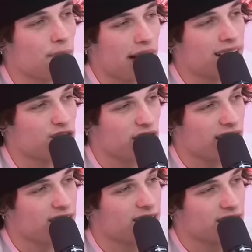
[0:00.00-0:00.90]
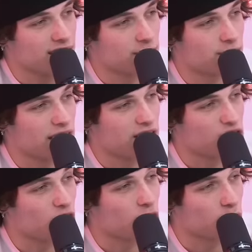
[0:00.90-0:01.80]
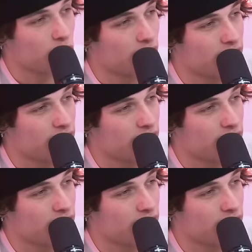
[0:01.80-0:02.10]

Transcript: bike chain, except like sharp. Yeah,